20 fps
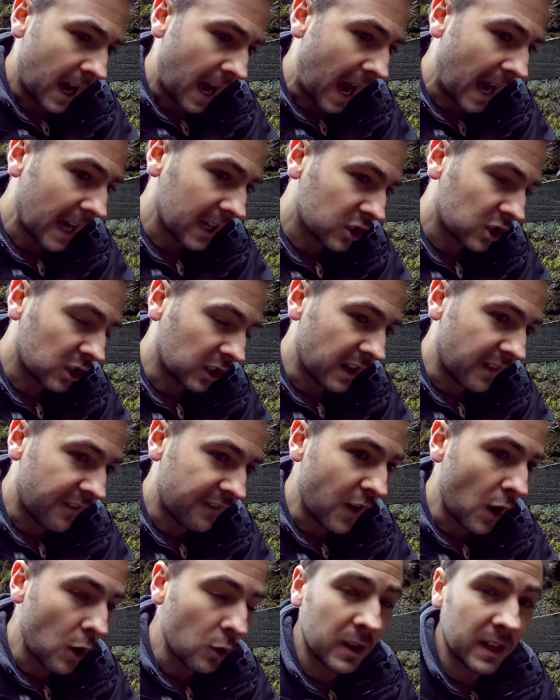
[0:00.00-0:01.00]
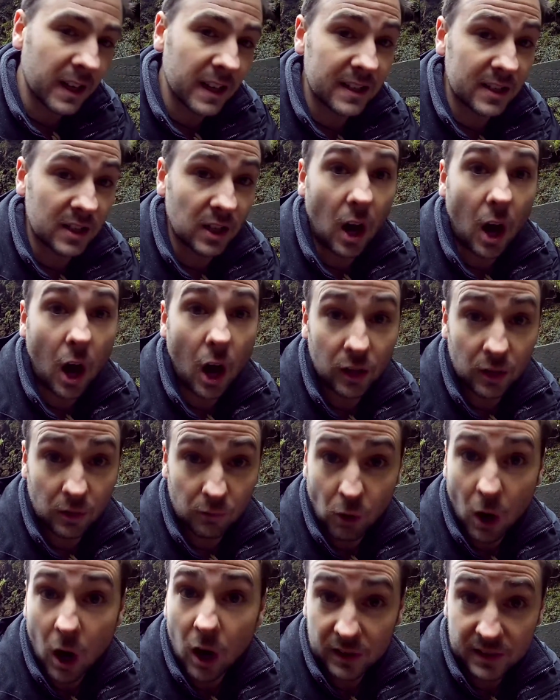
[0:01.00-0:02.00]
actually focus on the
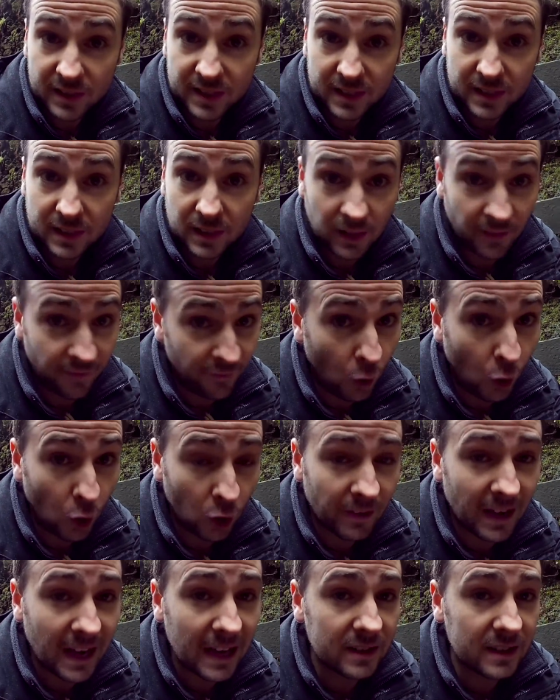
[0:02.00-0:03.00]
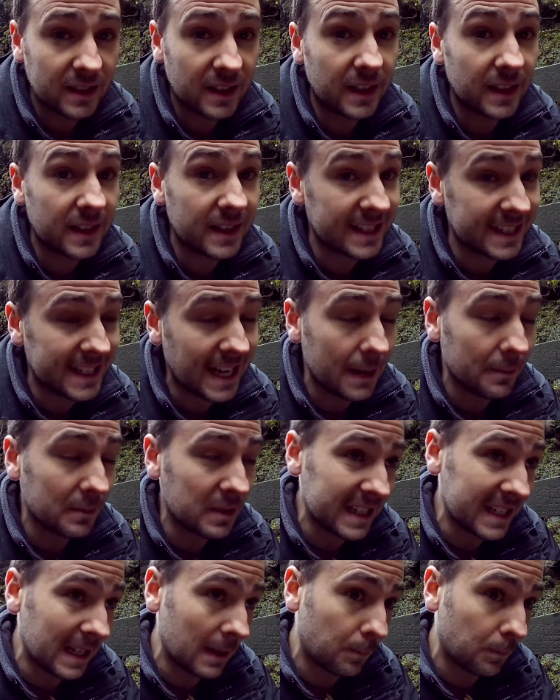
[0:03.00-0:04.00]
rocks, the foreground, the same as
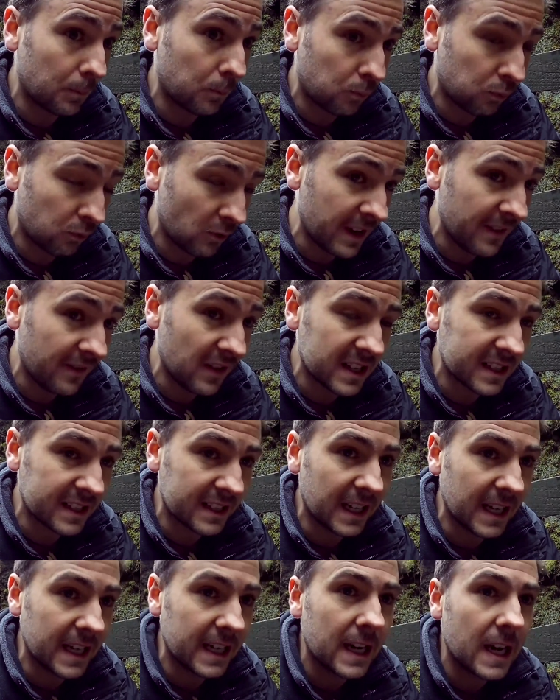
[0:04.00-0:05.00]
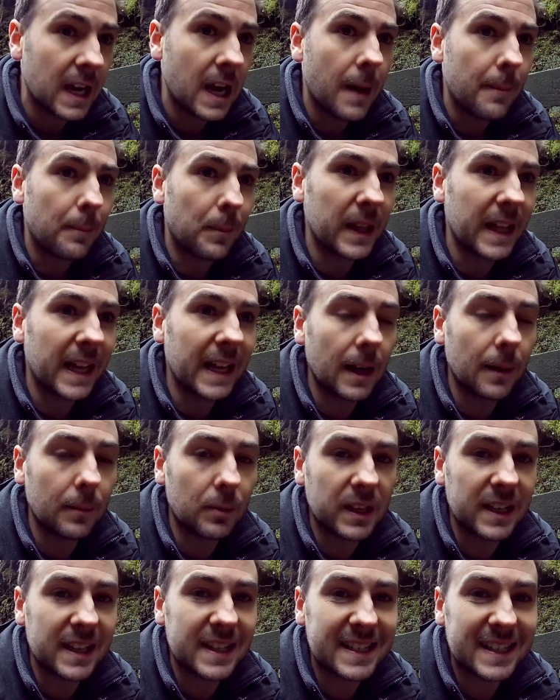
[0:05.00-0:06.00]
I did previously, but then I'm
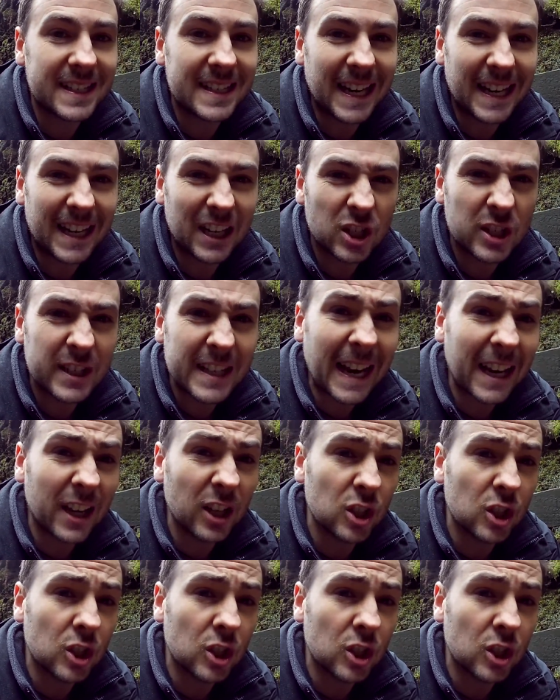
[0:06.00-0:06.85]
going to take a second